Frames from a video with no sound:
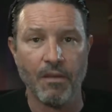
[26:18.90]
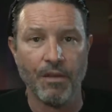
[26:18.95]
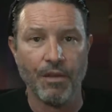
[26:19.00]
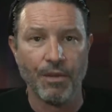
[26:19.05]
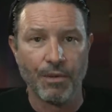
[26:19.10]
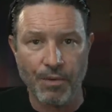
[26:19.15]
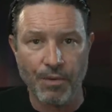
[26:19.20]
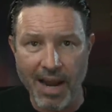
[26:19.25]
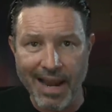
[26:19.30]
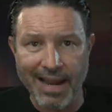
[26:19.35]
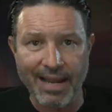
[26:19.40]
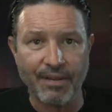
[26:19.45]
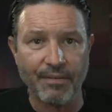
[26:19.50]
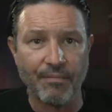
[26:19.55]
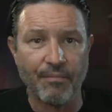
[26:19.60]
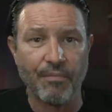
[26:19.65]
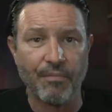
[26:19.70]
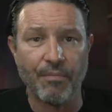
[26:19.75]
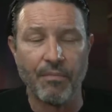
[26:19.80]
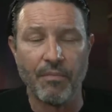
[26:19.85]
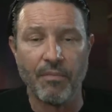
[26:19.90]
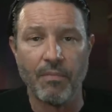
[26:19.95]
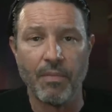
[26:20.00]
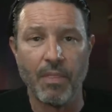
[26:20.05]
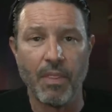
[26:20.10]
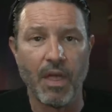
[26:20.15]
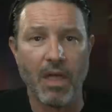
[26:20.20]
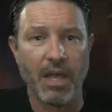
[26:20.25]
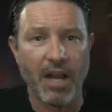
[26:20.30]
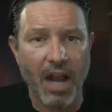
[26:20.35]
Right?
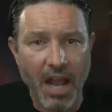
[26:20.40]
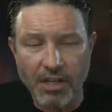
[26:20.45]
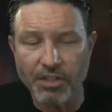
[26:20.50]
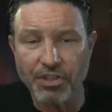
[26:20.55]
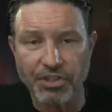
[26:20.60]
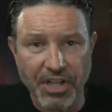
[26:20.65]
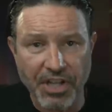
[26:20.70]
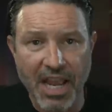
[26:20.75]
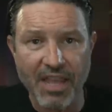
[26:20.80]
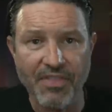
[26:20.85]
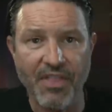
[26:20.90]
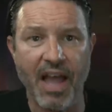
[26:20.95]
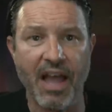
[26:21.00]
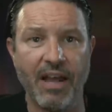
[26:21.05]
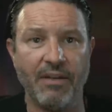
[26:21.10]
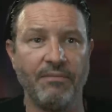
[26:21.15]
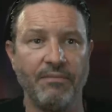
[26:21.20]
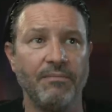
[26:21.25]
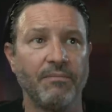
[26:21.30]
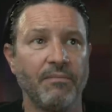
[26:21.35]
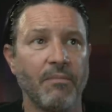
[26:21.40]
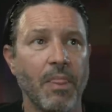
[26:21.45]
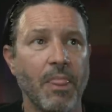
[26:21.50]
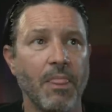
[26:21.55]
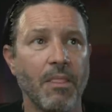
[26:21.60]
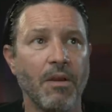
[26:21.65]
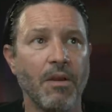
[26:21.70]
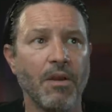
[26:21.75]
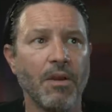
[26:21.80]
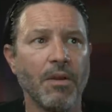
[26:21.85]
And I understand that.
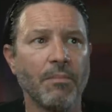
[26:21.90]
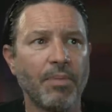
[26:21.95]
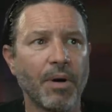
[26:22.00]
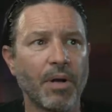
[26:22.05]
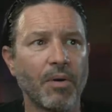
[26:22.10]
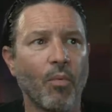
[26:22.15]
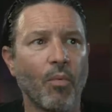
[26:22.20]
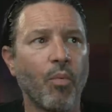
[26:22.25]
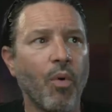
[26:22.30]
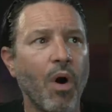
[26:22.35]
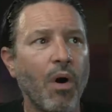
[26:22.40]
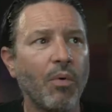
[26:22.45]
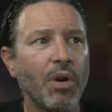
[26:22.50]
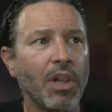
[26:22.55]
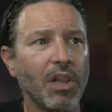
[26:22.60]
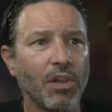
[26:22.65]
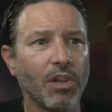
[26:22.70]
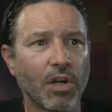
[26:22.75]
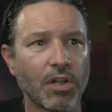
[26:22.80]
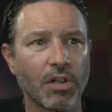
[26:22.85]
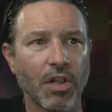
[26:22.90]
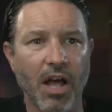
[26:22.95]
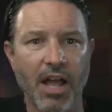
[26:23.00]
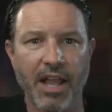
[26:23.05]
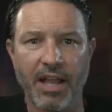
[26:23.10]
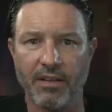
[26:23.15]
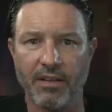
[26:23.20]
But what would it look like